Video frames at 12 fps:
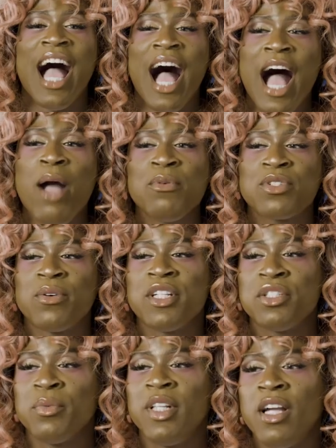I was
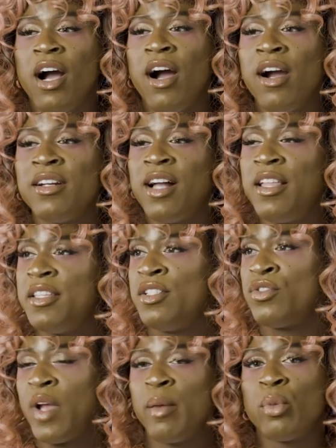pressing really hard on this
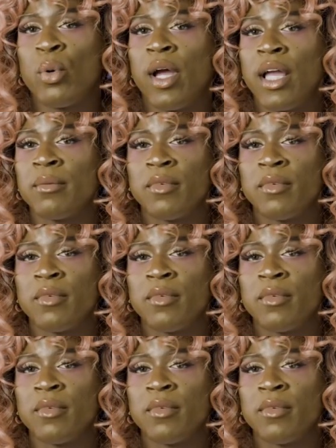straight boy